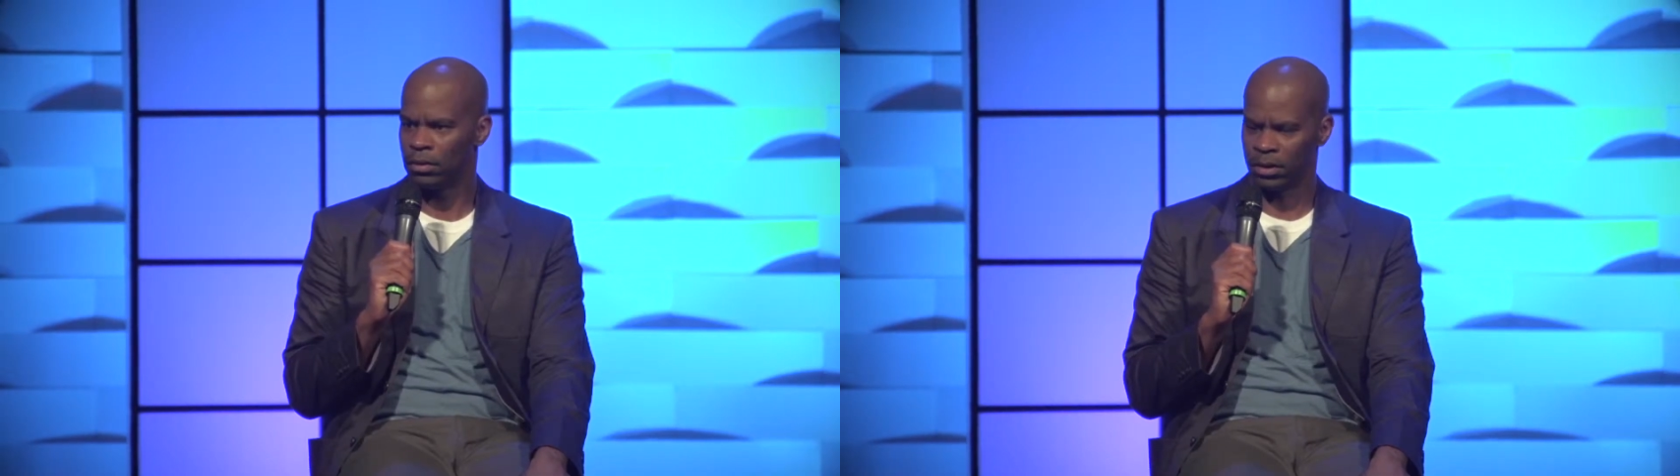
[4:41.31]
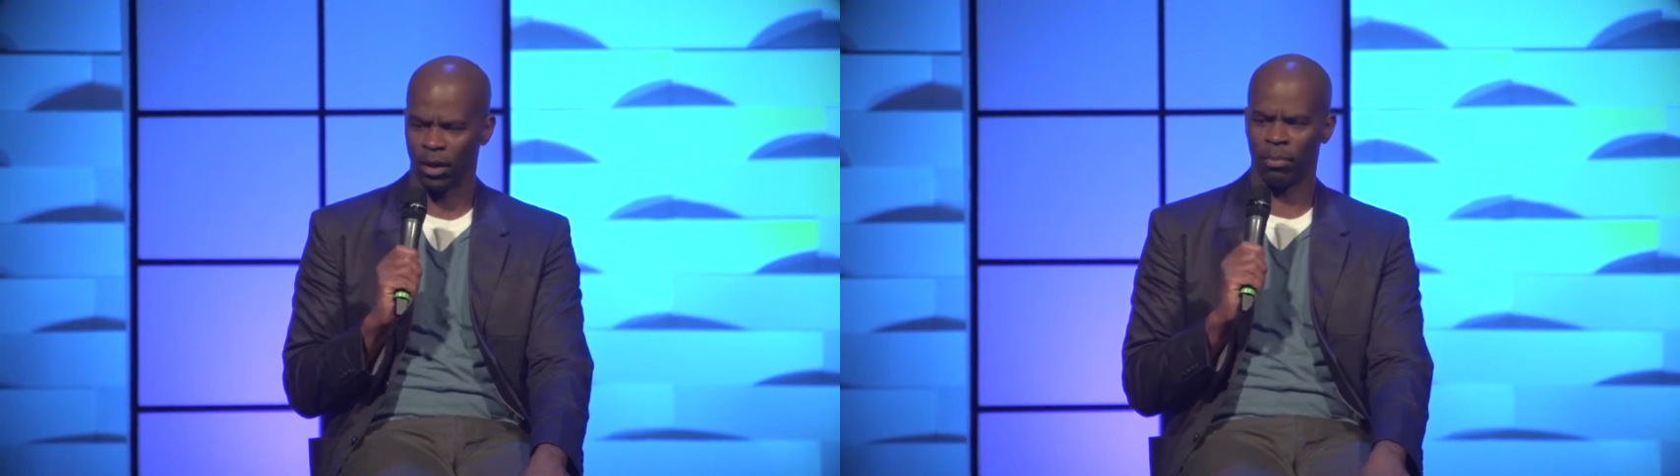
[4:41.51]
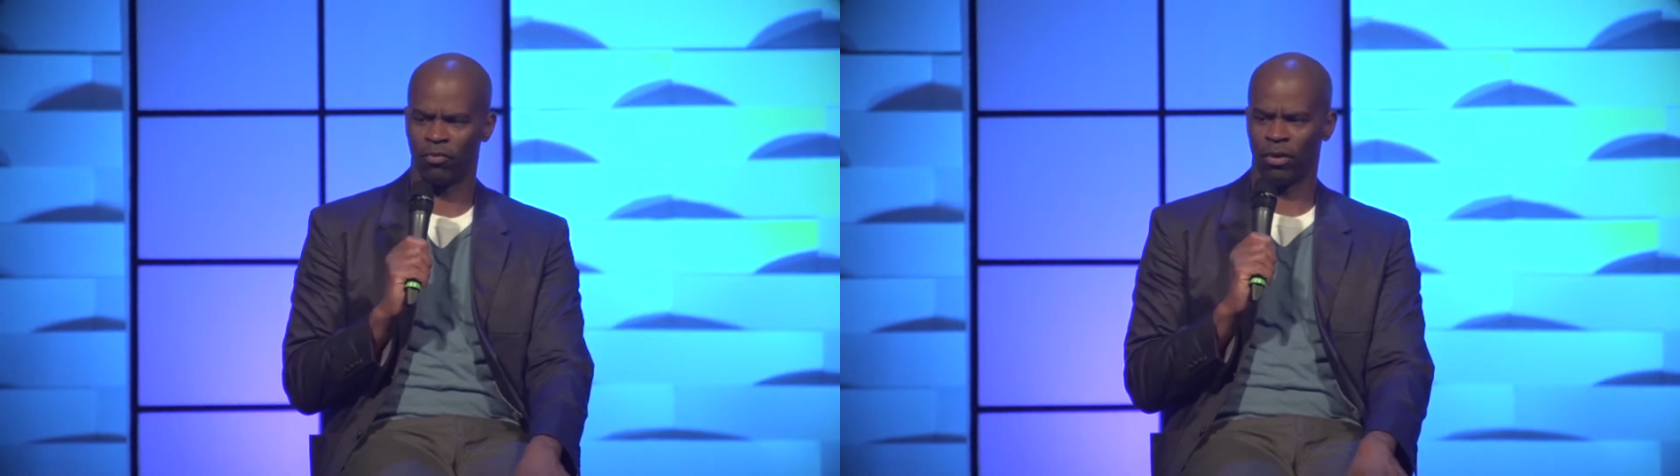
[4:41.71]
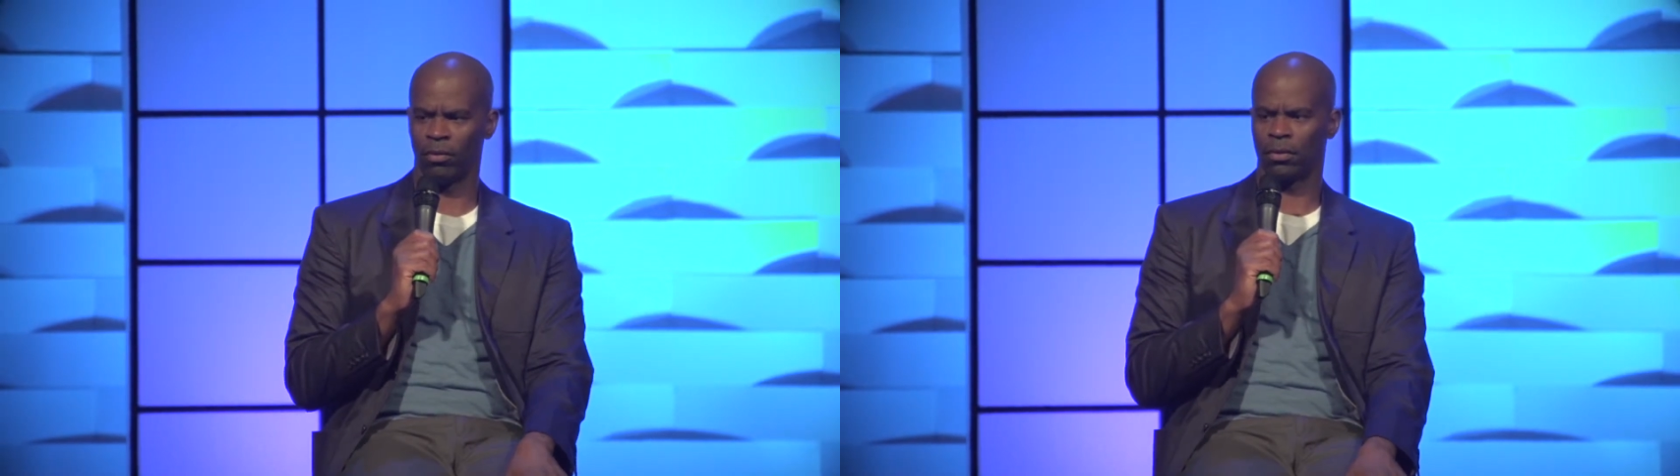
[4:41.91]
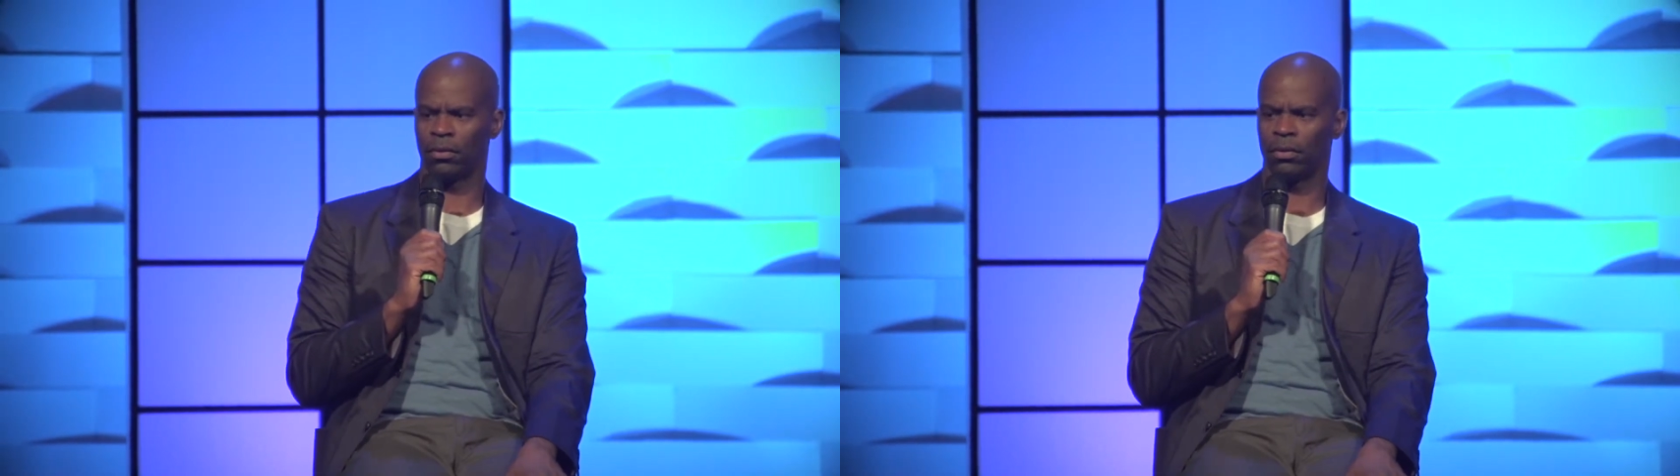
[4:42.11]
Just helping
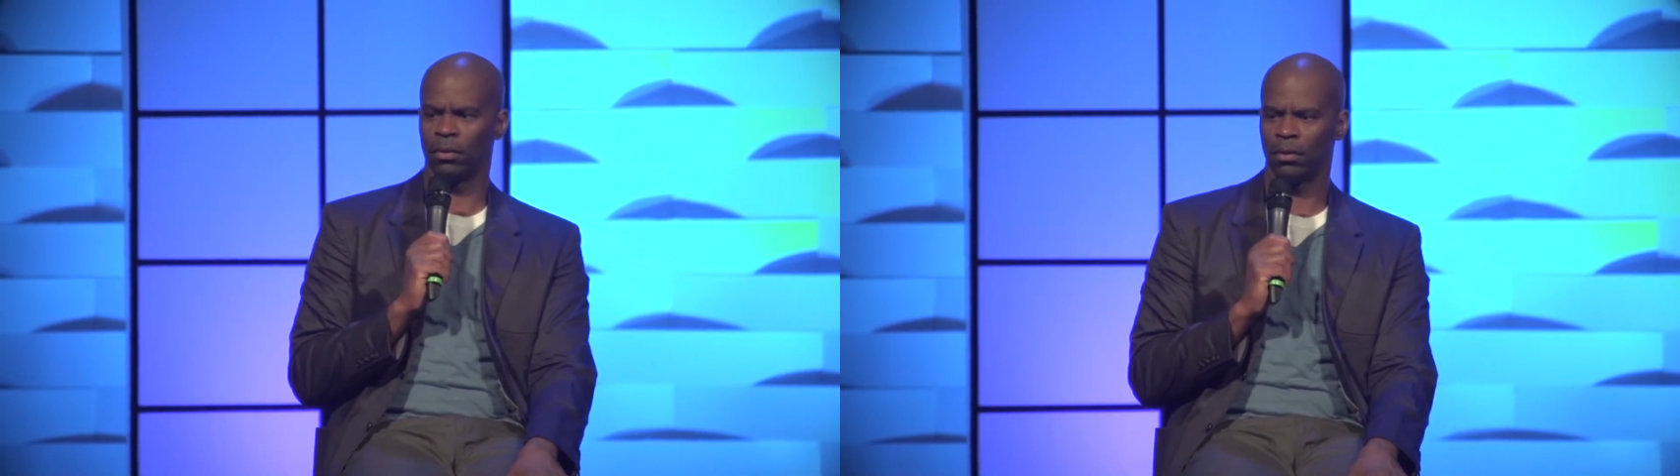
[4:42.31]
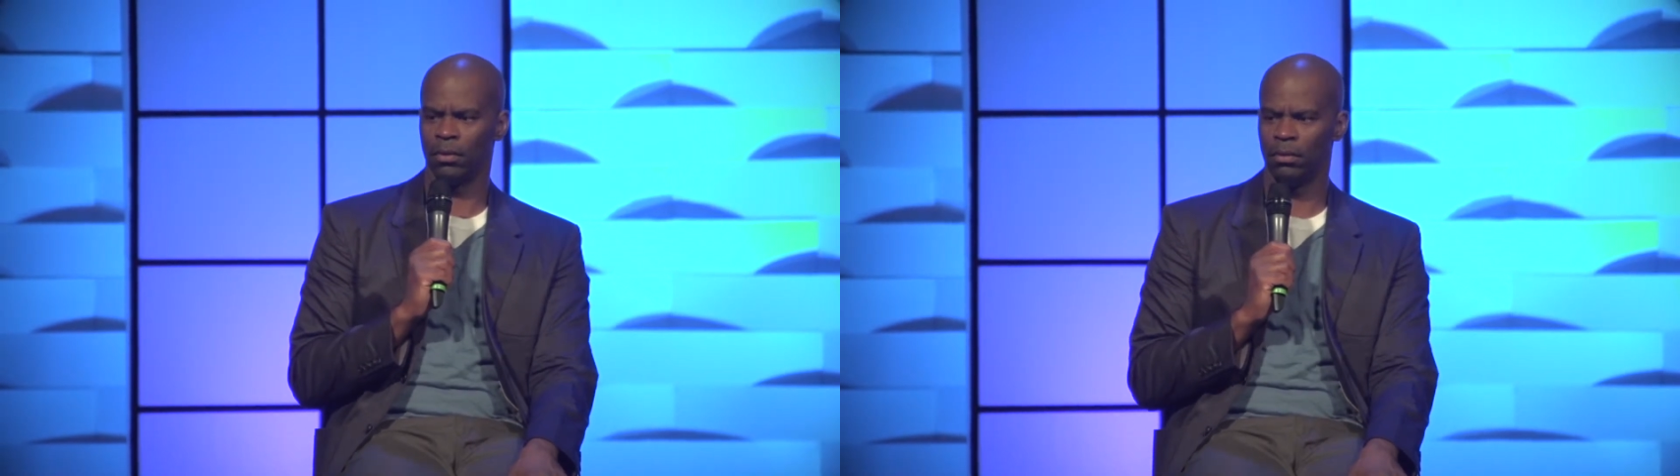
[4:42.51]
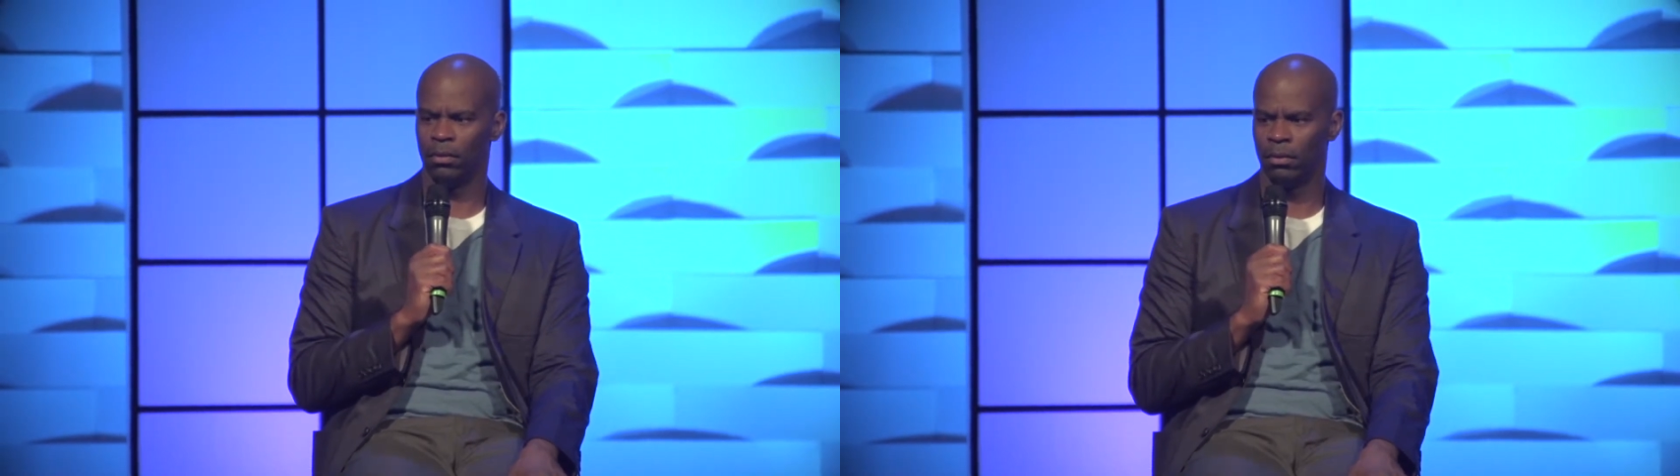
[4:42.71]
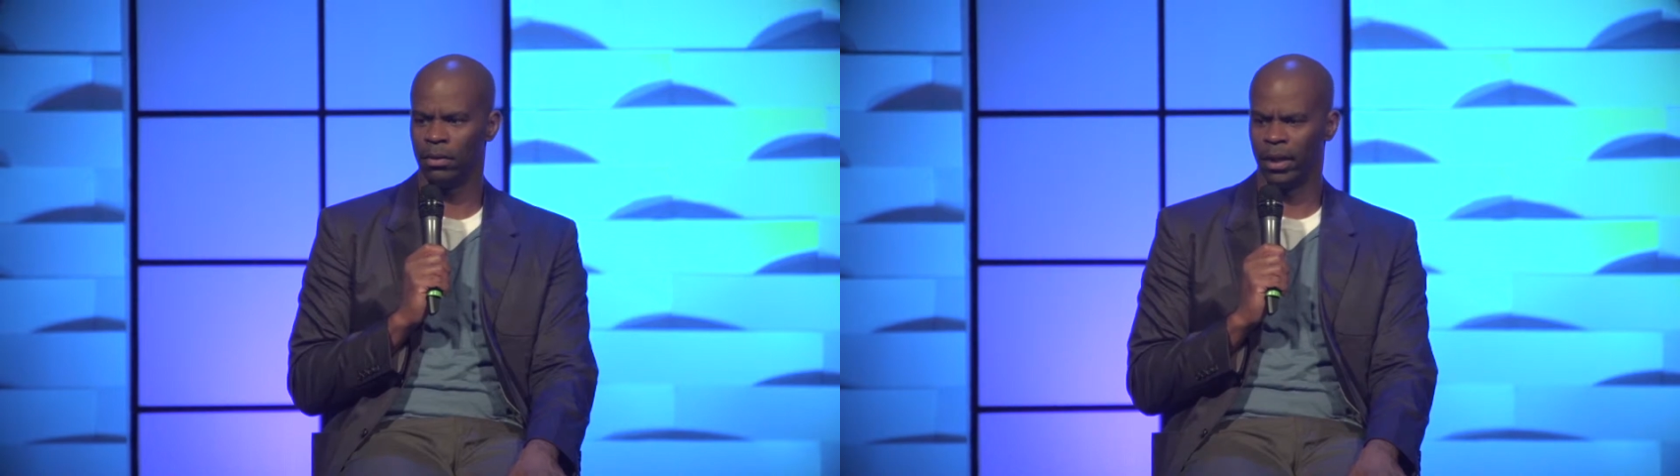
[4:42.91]
folks. Cool.